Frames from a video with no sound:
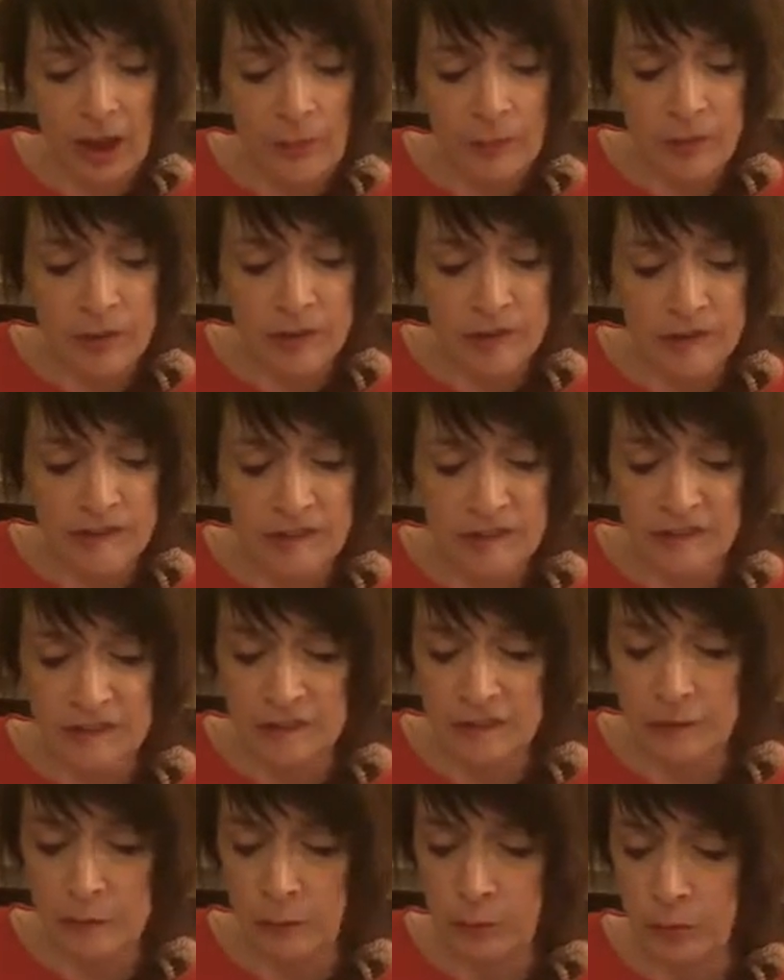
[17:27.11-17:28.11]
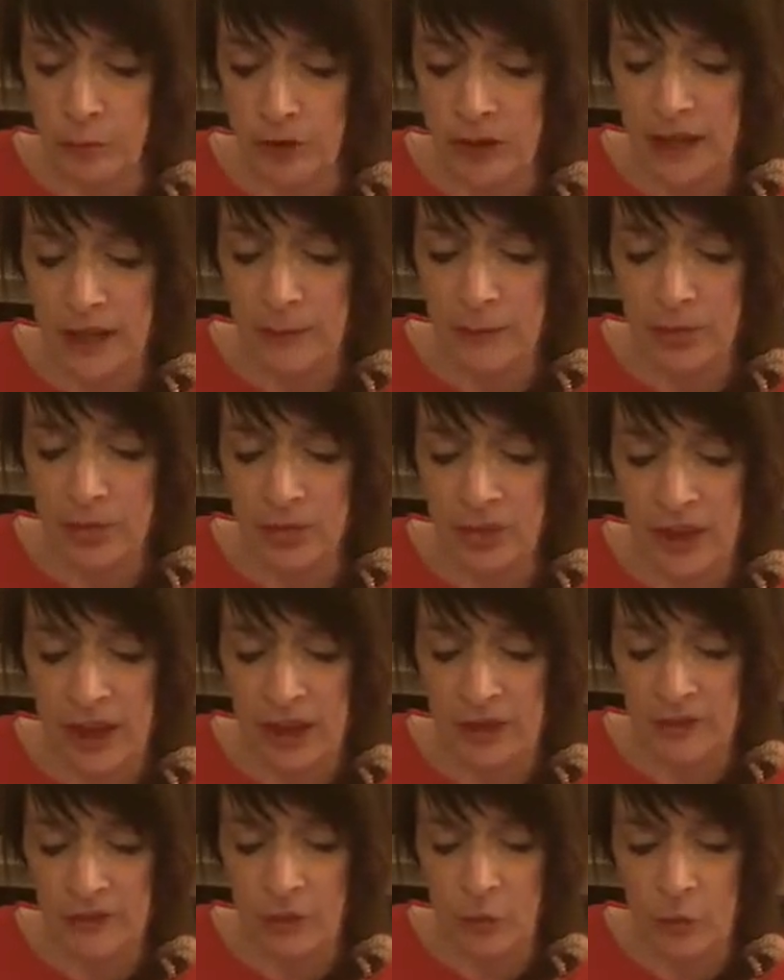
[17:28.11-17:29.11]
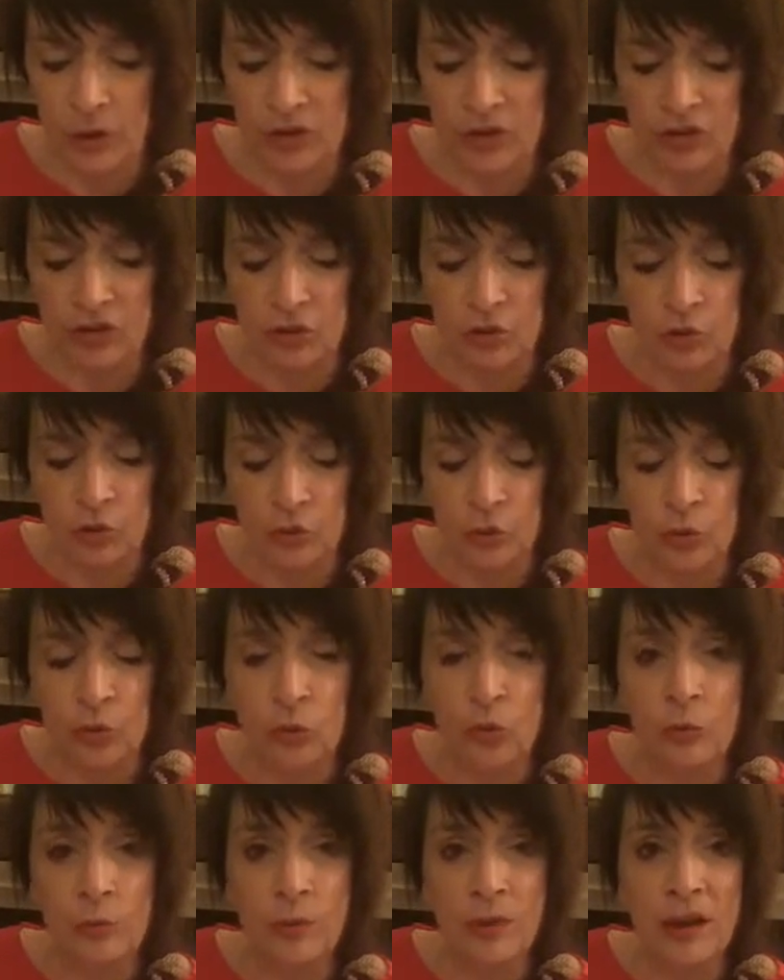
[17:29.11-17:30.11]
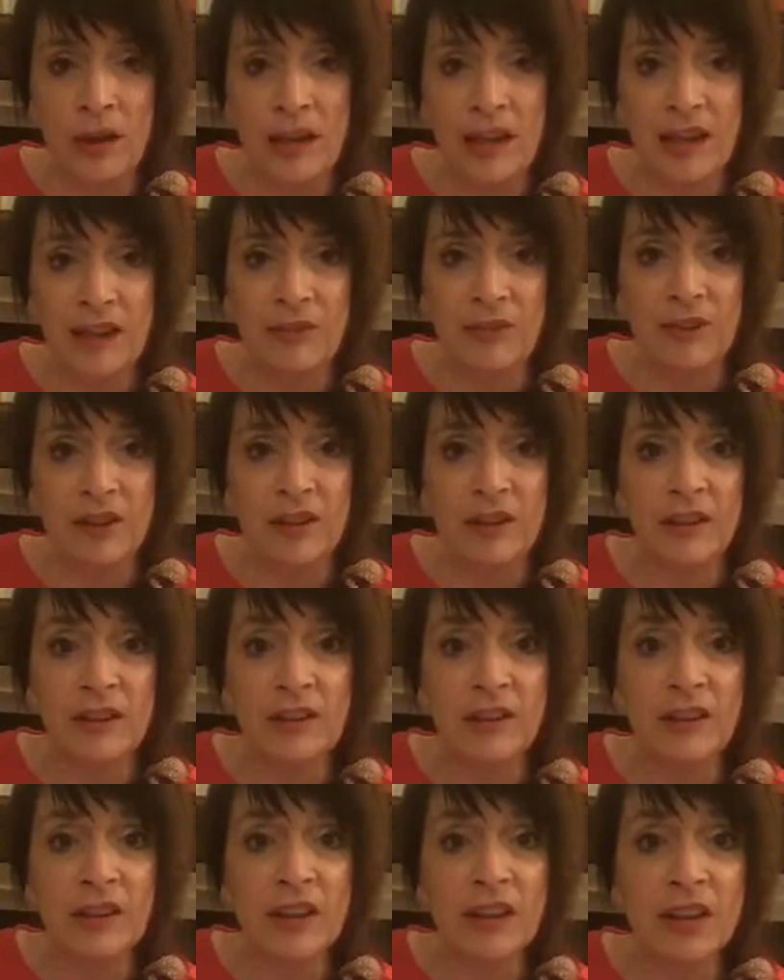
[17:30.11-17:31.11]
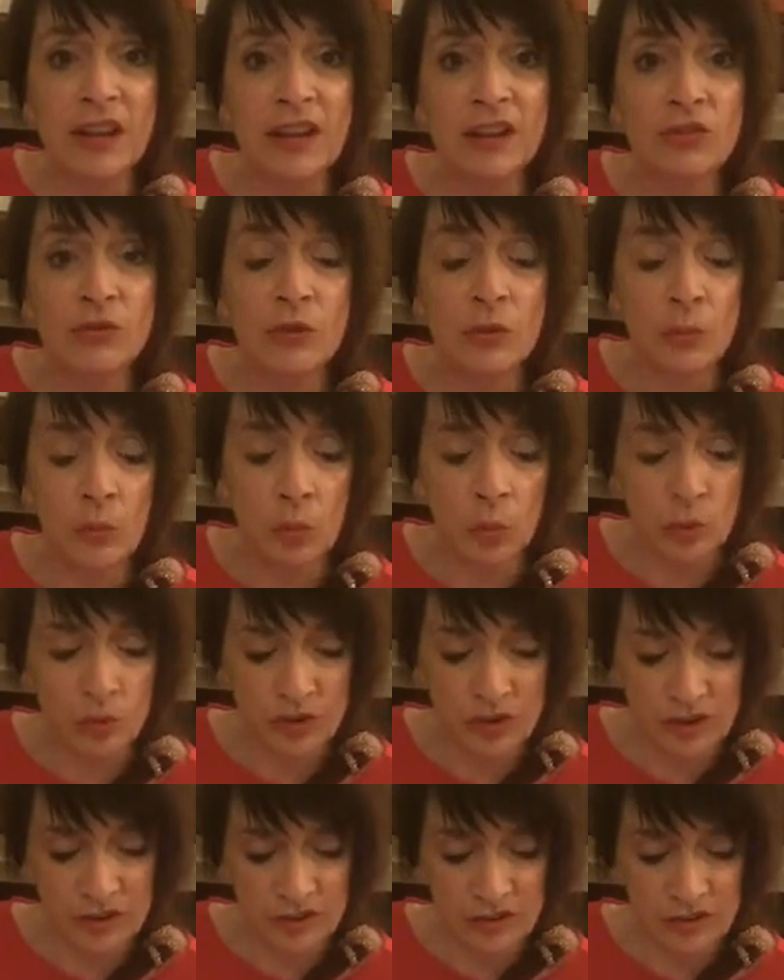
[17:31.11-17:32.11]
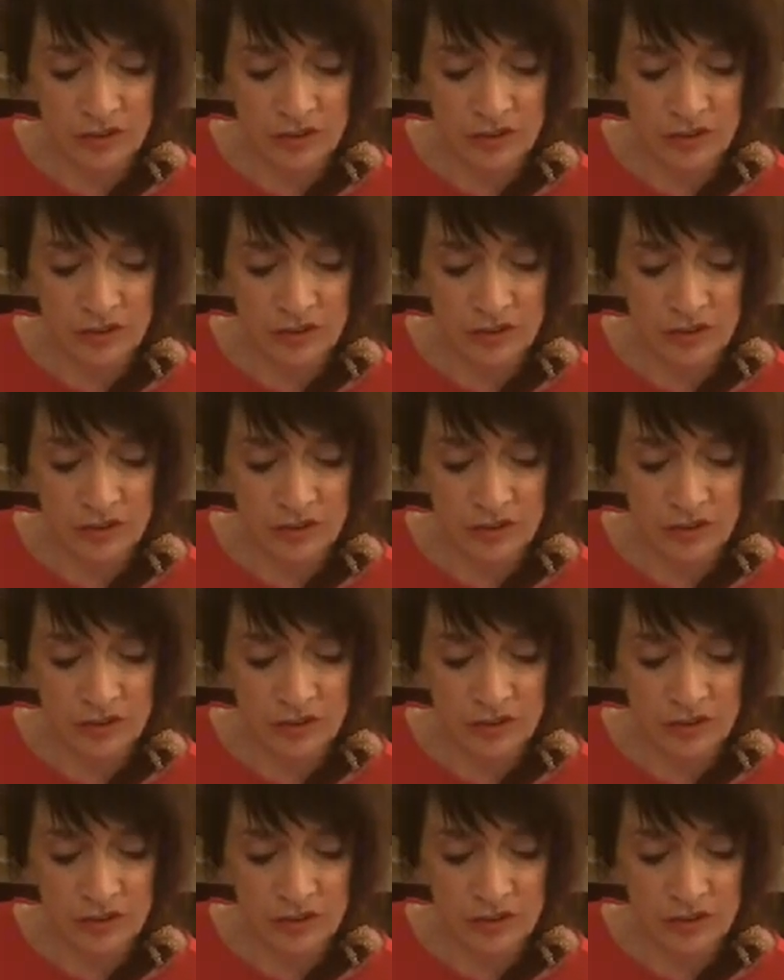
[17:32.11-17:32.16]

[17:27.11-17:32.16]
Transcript: because it is the supreme thing for which the true believer is rewarded.